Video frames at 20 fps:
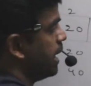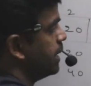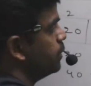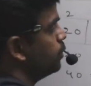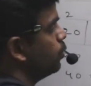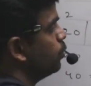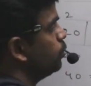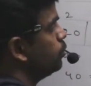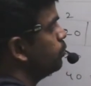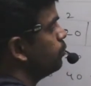I
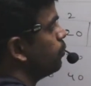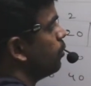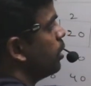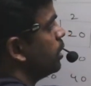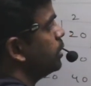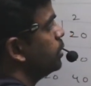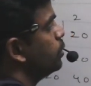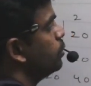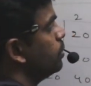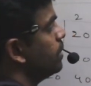don't
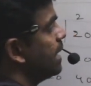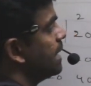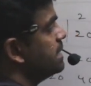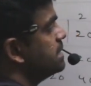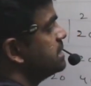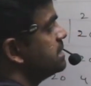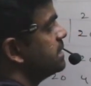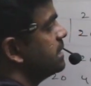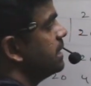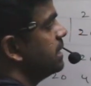want to
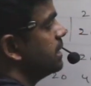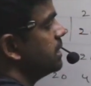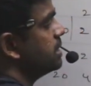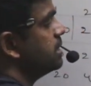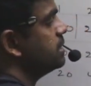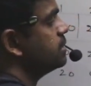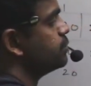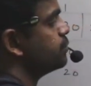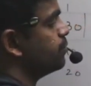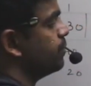consider
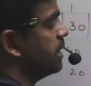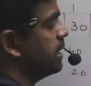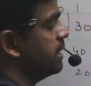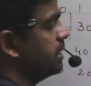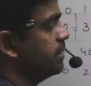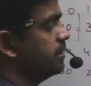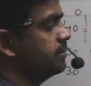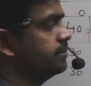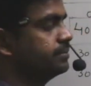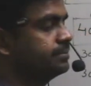this one.